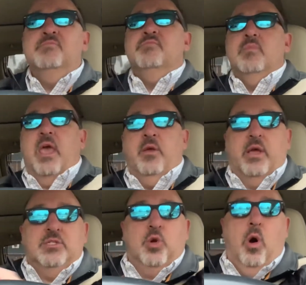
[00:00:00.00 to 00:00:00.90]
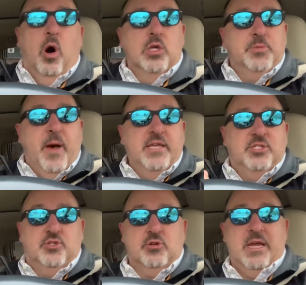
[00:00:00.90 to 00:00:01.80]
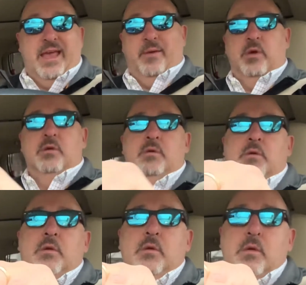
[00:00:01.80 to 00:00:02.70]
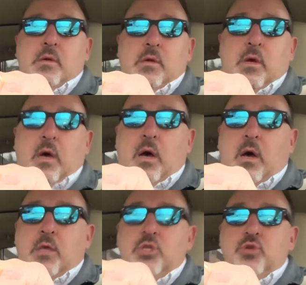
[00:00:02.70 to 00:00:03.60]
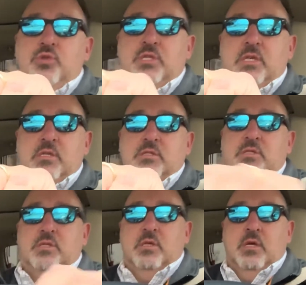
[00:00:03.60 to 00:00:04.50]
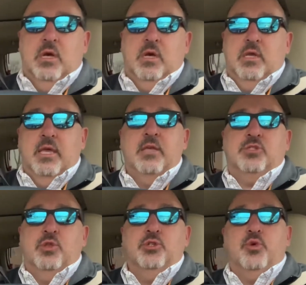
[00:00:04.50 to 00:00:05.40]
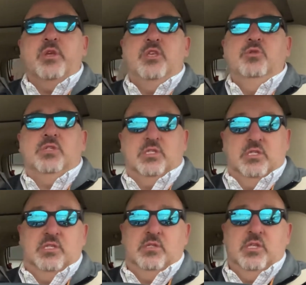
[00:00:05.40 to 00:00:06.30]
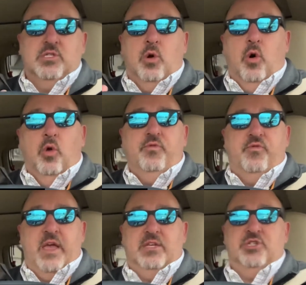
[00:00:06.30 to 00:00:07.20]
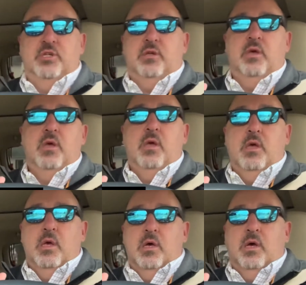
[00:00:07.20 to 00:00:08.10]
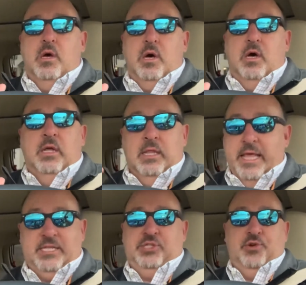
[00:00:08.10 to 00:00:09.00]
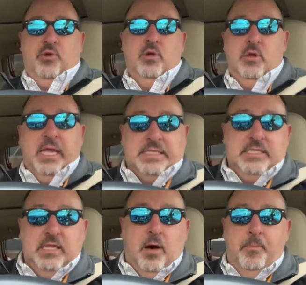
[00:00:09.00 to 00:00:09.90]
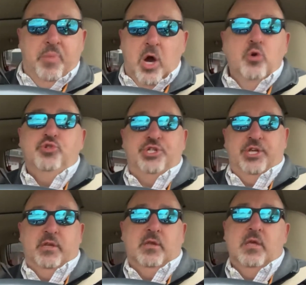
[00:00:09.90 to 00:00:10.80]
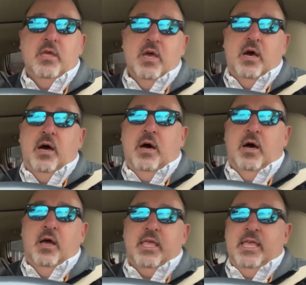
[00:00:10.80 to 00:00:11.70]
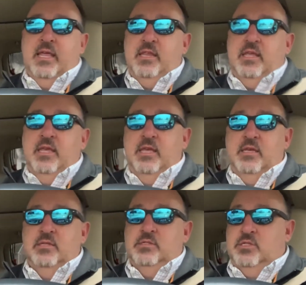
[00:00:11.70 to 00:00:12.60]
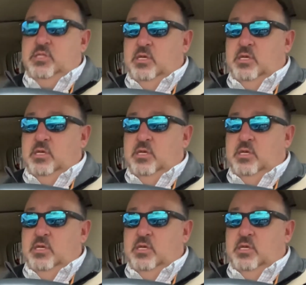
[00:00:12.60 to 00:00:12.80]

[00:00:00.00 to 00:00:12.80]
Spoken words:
anyway, so Allspice Dram uses so the drink uses this old-fashioned elixir. It's a potion. It is